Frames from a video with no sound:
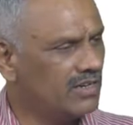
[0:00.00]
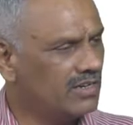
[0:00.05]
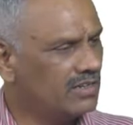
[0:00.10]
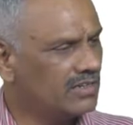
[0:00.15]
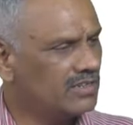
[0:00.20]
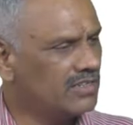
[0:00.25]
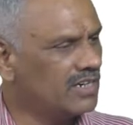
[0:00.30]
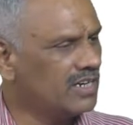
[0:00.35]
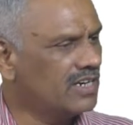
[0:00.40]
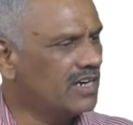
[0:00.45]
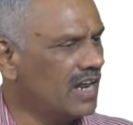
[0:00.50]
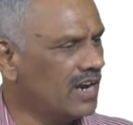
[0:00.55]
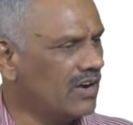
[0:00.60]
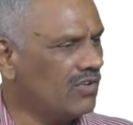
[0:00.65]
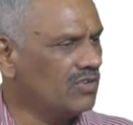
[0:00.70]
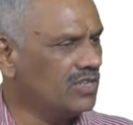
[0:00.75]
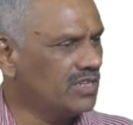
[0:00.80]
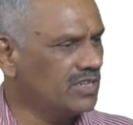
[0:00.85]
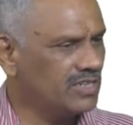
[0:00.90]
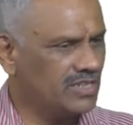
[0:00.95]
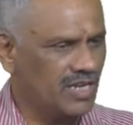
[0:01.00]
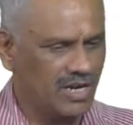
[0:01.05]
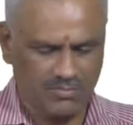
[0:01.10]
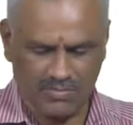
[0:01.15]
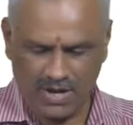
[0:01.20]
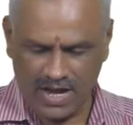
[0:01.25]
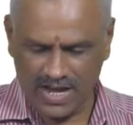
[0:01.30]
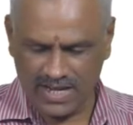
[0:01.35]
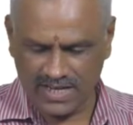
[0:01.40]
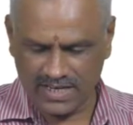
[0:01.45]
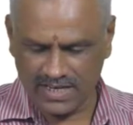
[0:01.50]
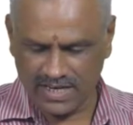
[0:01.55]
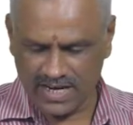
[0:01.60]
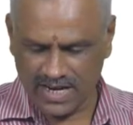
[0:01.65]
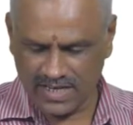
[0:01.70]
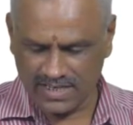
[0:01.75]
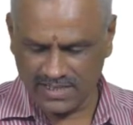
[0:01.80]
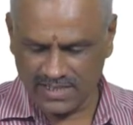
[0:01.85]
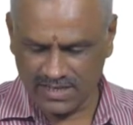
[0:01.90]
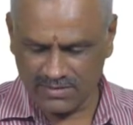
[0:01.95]
turn around the turbine
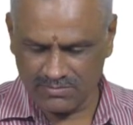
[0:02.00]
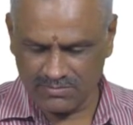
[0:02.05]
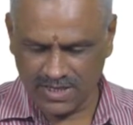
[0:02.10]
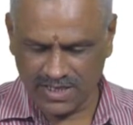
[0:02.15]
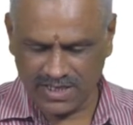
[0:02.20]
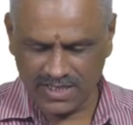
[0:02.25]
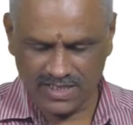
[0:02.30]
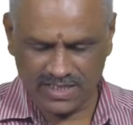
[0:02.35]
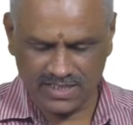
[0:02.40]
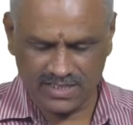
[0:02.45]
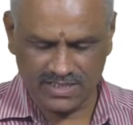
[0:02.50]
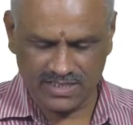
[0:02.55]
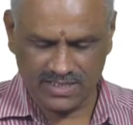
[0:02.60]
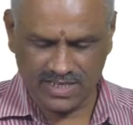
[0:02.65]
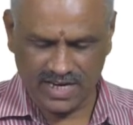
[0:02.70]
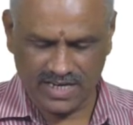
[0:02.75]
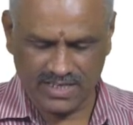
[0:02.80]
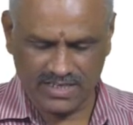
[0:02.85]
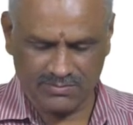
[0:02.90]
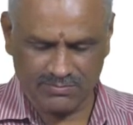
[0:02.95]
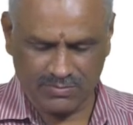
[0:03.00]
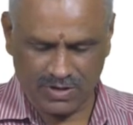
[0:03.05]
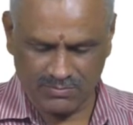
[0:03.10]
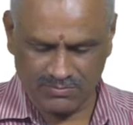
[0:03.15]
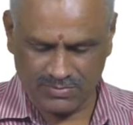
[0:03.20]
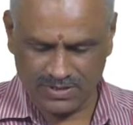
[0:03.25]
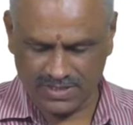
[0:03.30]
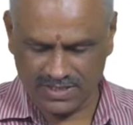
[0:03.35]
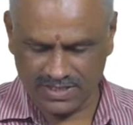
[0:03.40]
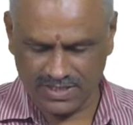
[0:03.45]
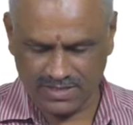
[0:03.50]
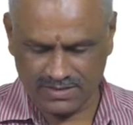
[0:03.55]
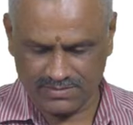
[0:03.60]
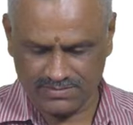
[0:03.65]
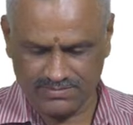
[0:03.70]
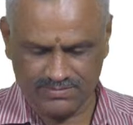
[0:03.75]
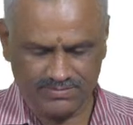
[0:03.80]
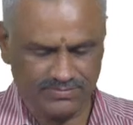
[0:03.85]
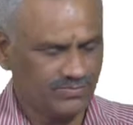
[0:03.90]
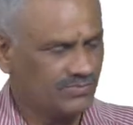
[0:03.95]
and then bring it and pump it here.
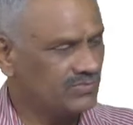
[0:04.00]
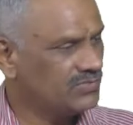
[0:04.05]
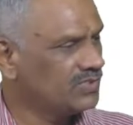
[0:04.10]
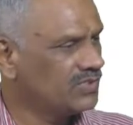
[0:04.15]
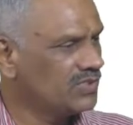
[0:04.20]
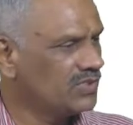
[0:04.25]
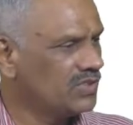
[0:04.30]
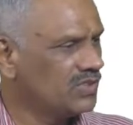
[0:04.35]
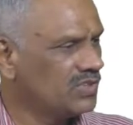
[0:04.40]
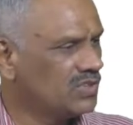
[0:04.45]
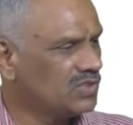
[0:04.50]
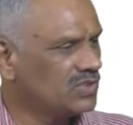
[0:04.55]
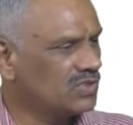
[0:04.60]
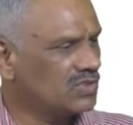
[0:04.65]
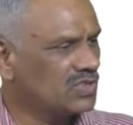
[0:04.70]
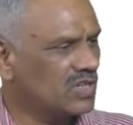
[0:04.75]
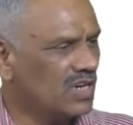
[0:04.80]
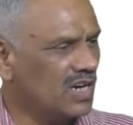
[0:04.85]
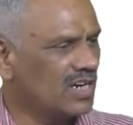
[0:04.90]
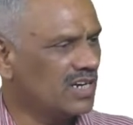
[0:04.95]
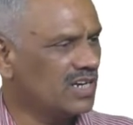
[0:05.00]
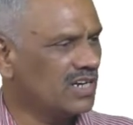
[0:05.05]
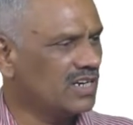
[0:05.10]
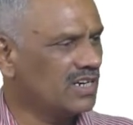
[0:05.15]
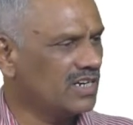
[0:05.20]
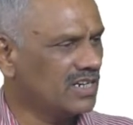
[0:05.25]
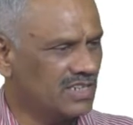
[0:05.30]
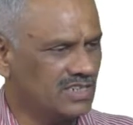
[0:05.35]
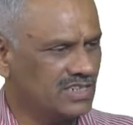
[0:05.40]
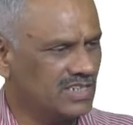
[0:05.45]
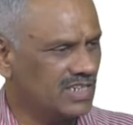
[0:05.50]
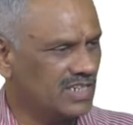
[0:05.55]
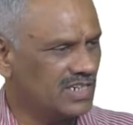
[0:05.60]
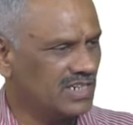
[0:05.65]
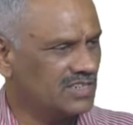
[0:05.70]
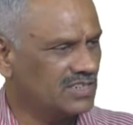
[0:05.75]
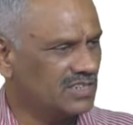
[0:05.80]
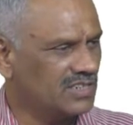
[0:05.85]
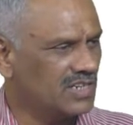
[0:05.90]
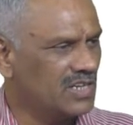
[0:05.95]
It is called
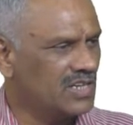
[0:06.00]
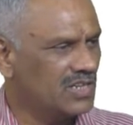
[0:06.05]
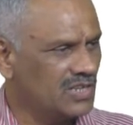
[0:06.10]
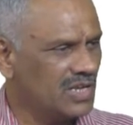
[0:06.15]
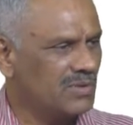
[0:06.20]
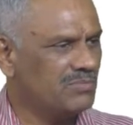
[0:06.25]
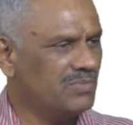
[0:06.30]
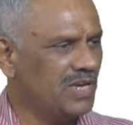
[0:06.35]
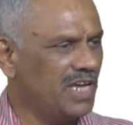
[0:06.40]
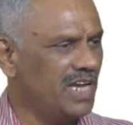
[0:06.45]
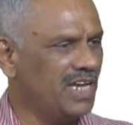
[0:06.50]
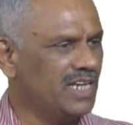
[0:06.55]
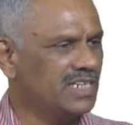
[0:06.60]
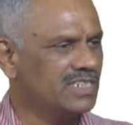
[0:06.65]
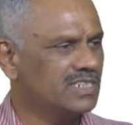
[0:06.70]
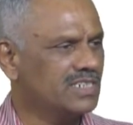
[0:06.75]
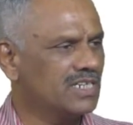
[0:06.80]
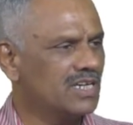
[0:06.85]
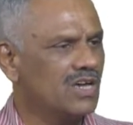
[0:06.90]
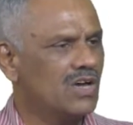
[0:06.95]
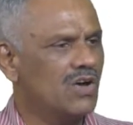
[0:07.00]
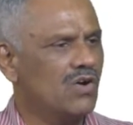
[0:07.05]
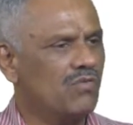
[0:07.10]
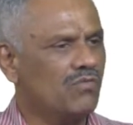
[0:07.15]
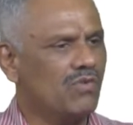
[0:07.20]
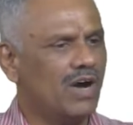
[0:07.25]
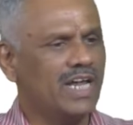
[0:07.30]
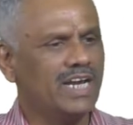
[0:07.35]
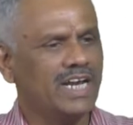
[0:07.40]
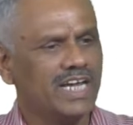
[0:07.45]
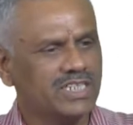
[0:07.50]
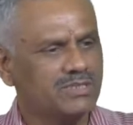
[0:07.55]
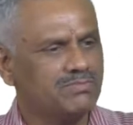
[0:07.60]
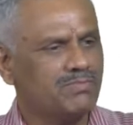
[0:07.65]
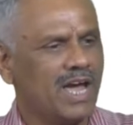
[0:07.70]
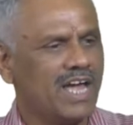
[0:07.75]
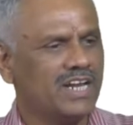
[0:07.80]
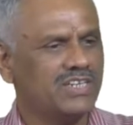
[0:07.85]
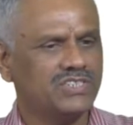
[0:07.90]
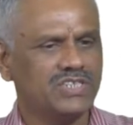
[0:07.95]
regeneration. That means while
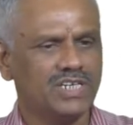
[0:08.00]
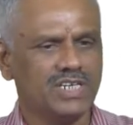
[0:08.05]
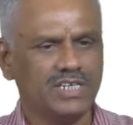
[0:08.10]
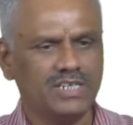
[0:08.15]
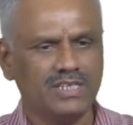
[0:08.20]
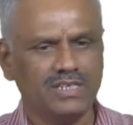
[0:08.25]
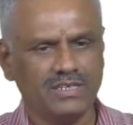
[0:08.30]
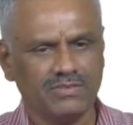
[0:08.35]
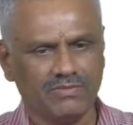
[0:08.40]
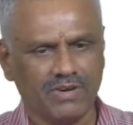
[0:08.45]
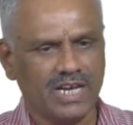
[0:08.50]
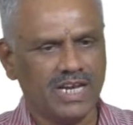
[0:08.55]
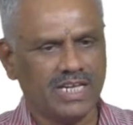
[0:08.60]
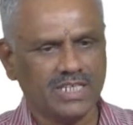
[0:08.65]
expansion, while